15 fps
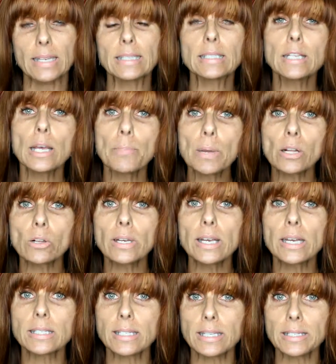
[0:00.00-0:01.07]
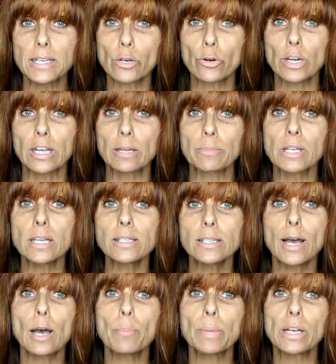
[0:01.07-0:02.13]
And typically a CC cream does
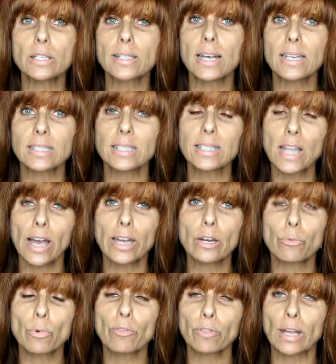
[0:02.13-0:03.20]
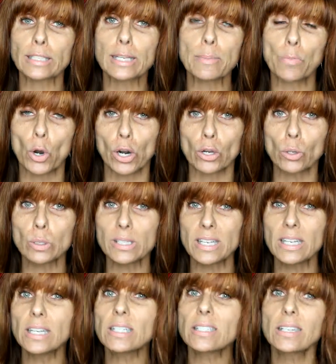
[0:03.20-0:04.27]
that because it has light reflecting particles
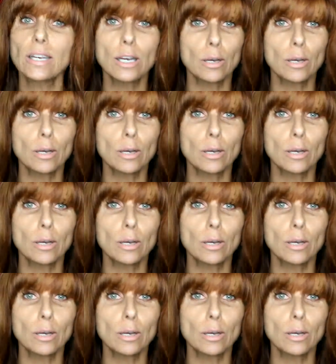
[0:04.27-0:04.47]
in it.